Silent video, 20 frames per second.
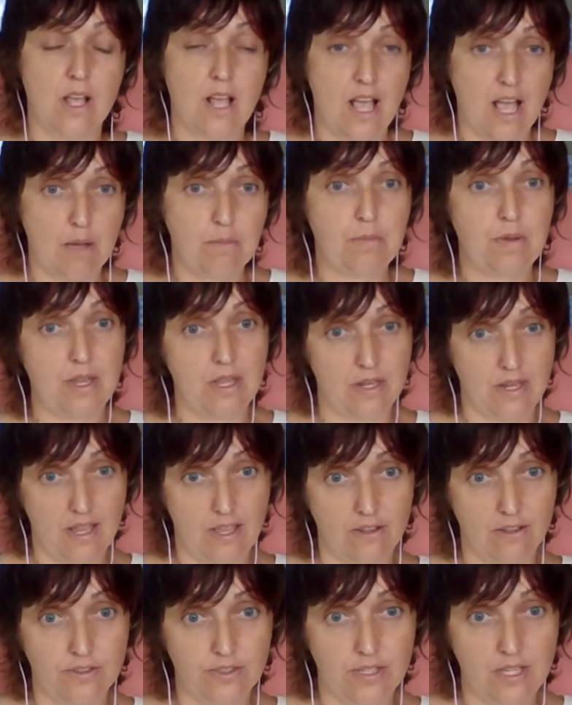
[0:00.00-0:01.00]
happy and
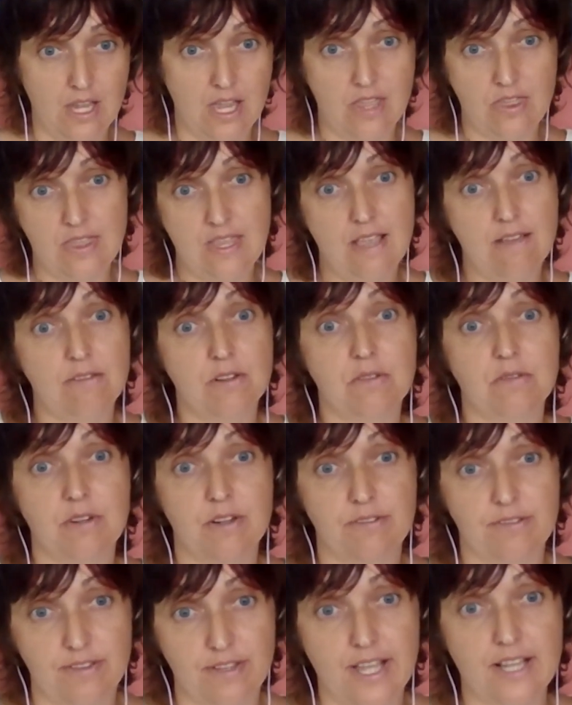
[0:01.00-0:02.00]
healthy, and they will
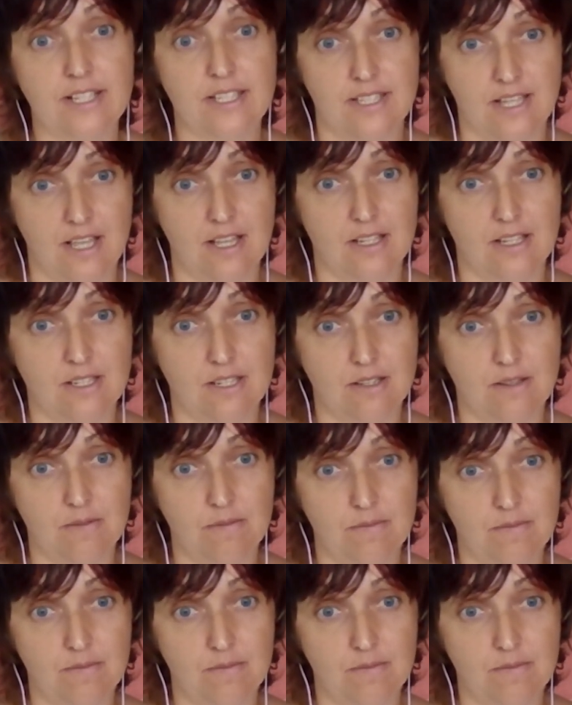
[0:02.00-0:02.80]
reflect that.